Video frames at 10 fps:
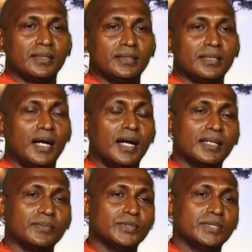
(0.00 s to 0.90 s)
the
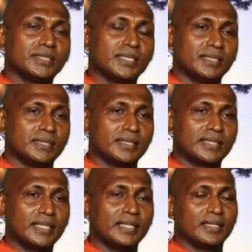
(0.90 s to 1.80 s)
Buddha said
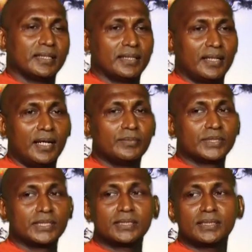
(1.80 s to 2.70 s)
again, "I am
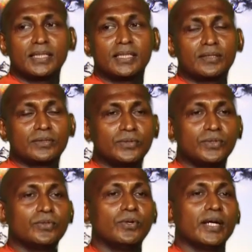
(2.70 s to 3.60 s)
thirsty, could
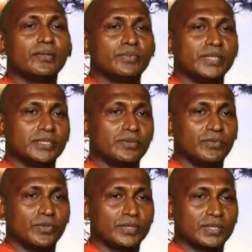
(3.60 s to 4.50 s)
you go and fetch the
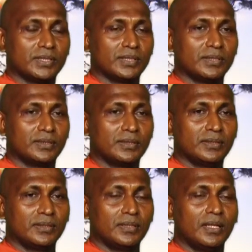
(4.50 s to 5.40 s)
water?"
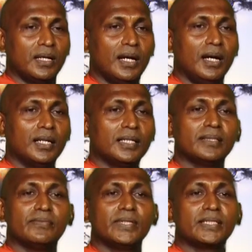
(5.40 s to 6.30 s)

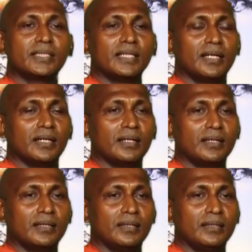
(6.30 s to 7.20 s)
Ananda went there.
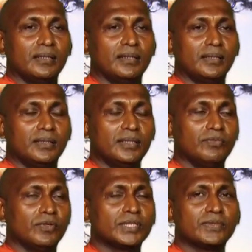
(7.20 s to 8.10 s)
The
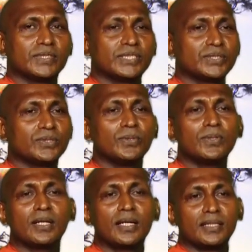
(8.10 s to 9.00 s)
water was so
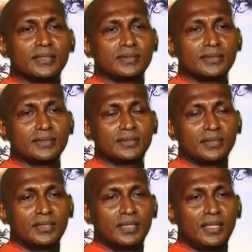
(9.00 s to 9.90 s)
nice,
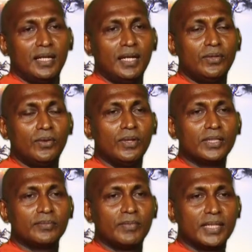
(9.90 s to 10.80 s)
and all
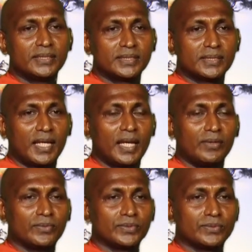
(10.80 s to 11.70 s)
the muds have